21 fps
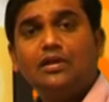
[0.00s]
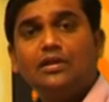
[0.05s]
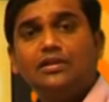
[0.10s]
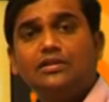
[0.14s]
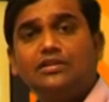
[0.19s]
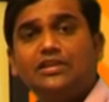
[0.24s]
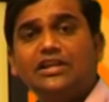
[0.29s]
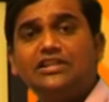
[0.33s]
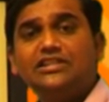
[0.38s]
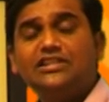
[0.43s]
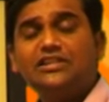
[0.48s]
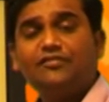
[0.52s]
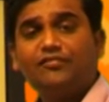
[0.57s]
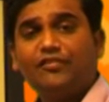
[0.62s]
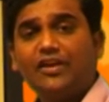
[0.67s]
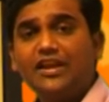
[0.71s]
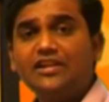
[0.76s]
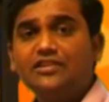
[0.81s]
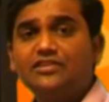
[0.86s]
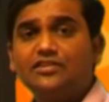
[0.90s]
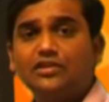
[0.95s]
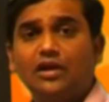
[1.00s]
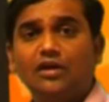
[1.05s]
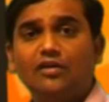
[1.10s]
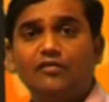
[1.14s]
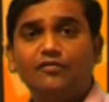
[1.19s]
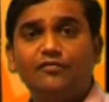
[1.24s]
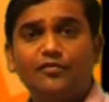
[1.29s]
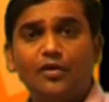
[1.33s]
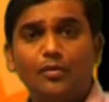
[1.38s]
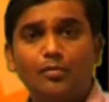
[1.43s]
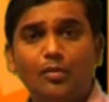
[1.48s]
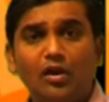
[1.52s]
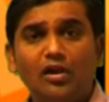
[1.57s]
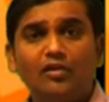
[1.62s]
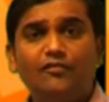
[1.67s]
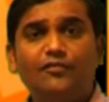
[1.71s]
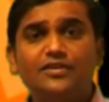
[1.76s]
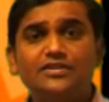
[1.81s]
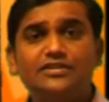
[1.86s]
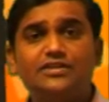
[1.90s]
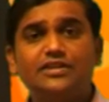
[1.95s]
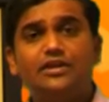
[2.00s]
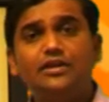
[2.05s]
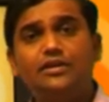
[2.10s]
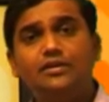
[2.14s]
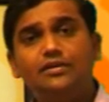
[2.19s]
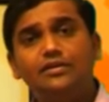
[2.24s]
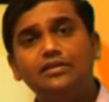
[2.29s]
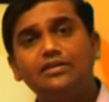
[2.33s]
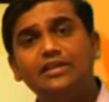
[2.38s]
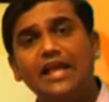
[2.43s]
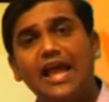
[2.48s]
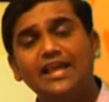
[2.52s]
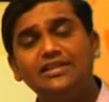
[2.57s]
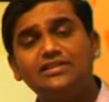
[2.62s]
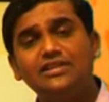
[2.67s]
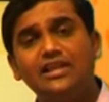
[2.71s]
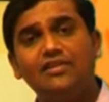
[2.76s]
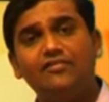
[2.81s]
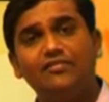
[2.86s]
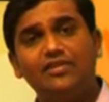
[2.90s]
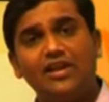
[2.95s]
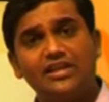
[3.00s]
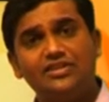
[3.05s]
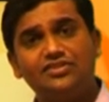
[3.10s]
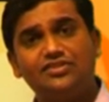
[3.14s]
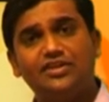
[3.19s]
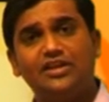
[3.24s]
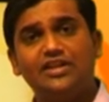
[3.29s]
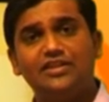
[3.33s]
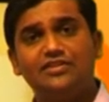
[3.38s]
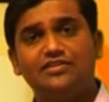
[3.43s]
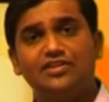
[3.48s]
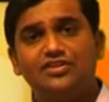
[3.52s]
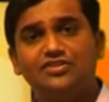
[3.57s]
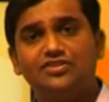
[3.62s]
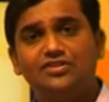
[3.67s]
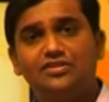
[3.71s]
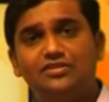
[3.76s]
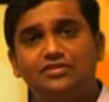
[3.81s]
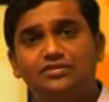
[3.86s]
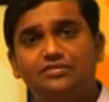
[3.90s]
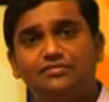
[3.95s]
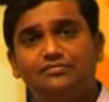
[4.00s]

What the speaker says: That's it, friends, from all of us here. Thanks and have a nice trading session.